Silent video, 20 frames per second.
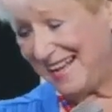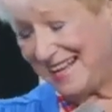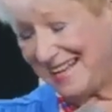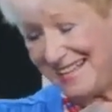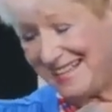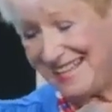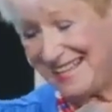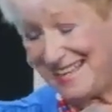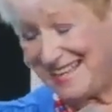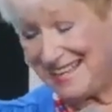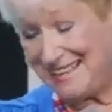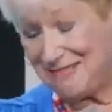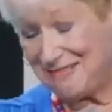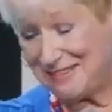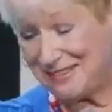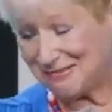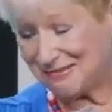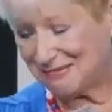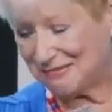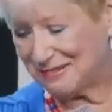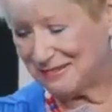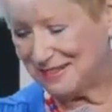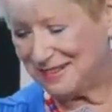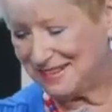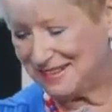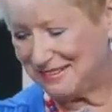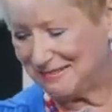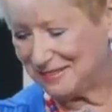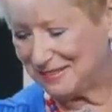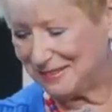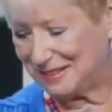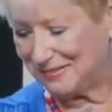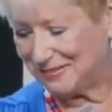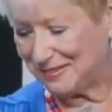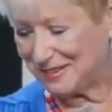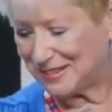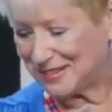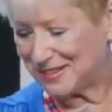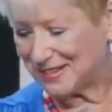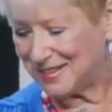Yeah, it was really, really
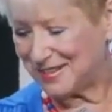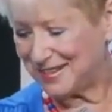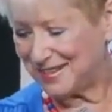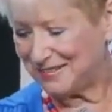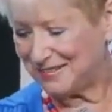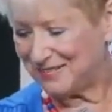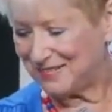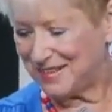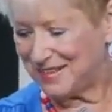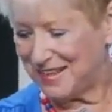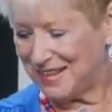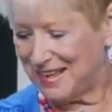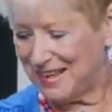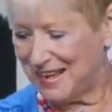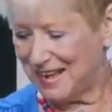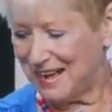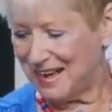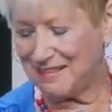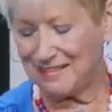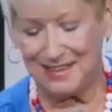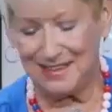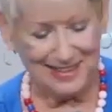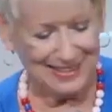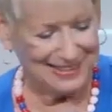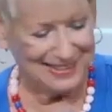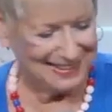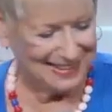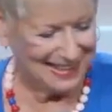frustrating. All right.